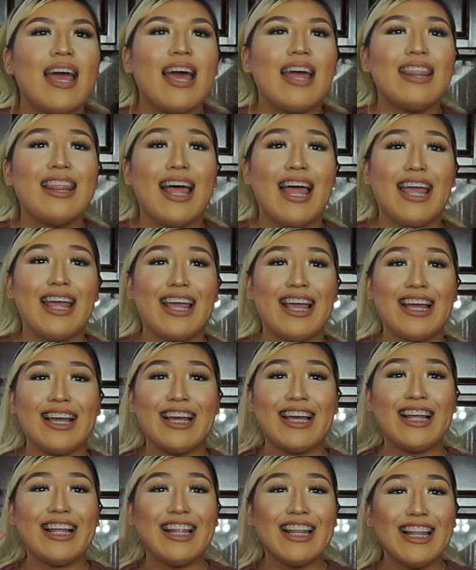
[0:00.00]
Like,
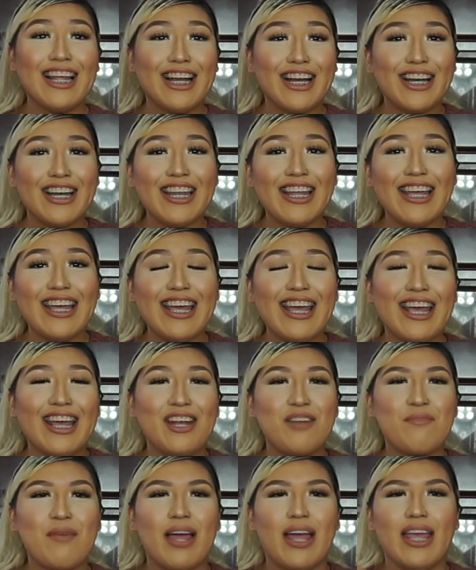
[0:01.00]
clearly
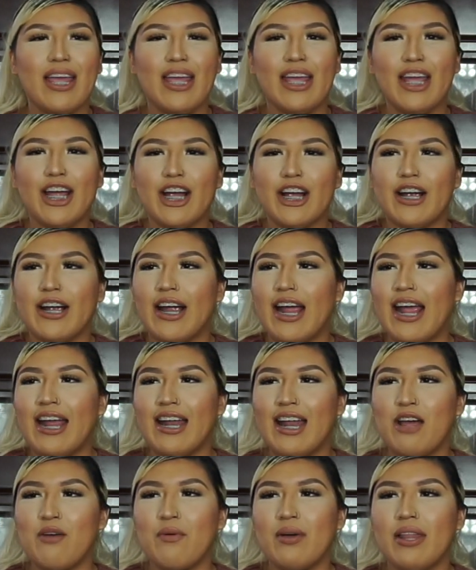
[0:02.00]
in my ear, and
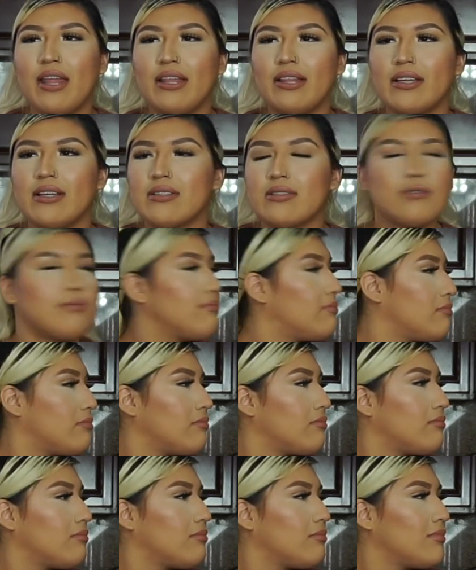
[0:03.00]
I went like this,
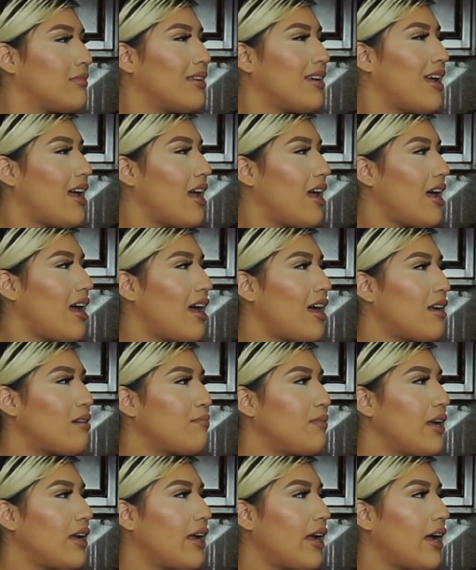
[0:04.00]
and I'm
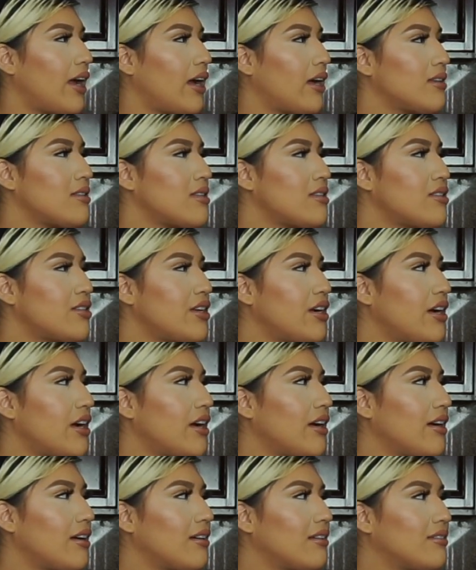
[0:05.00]
like,
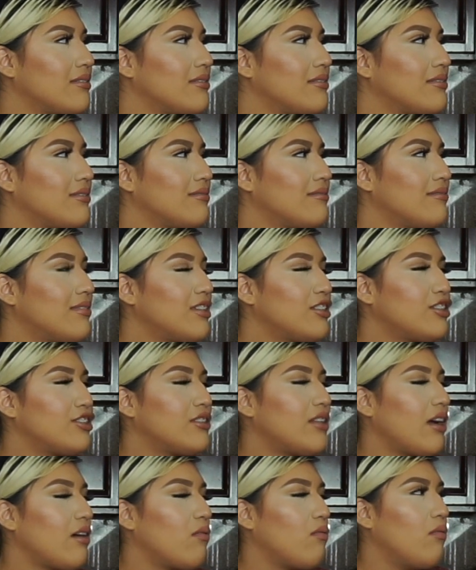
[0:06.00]
sister, and
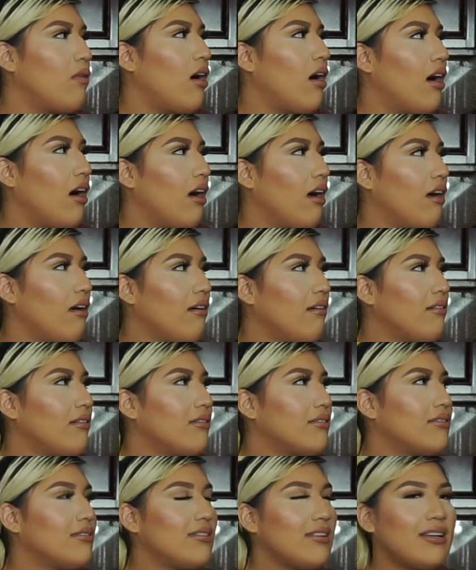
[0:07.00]
she's like, what?
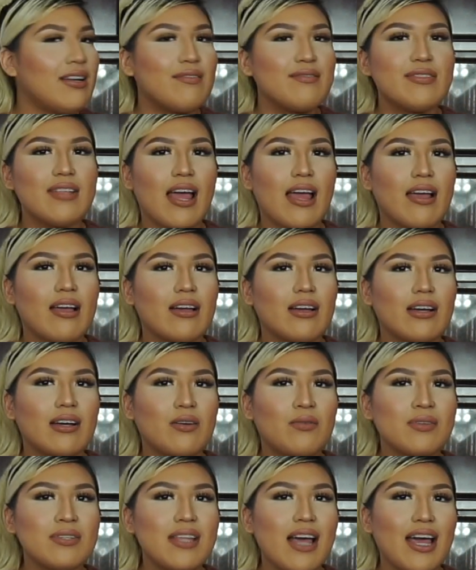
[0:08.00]
And I was like,
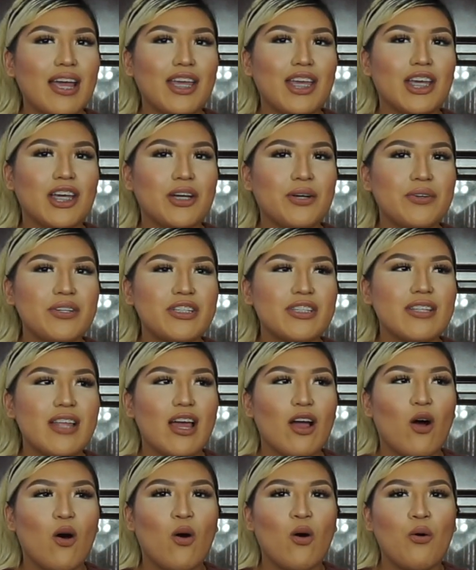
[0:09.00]
was that you? She's
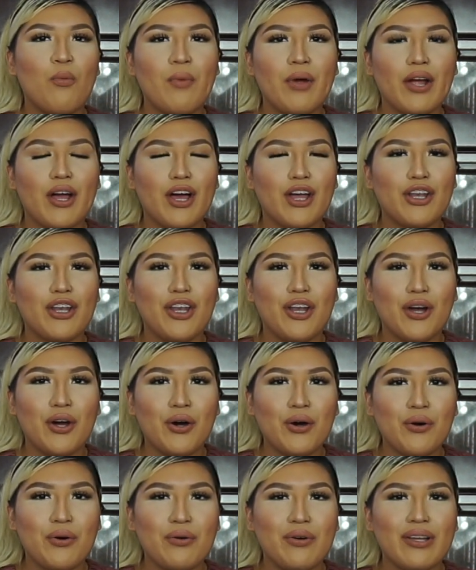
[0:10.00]
like, oh my god,
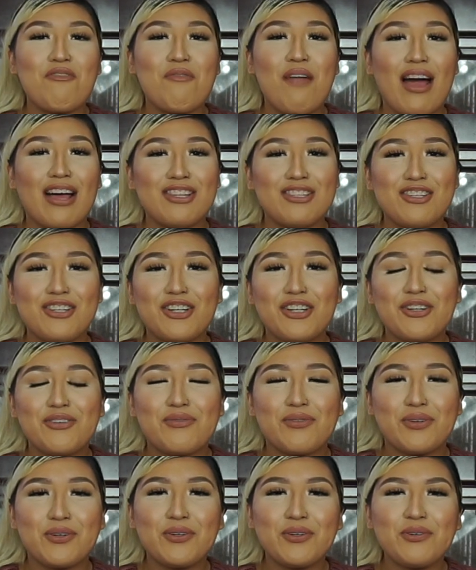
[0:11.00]
no. I ran to her
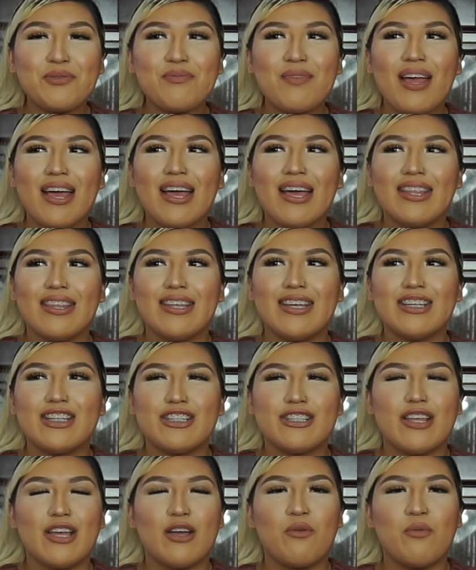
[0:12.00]
room, and then
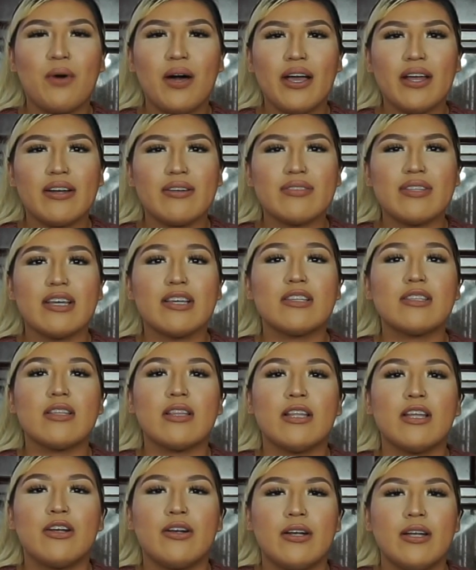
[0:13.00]
she's like, what? And I was like,
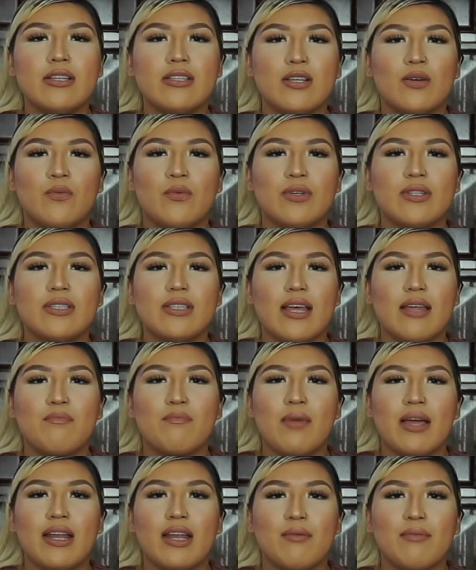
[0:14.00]
literally someone said
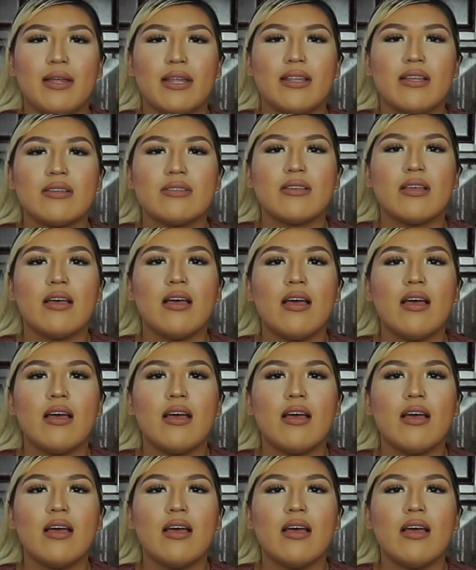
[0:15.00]
my name like this.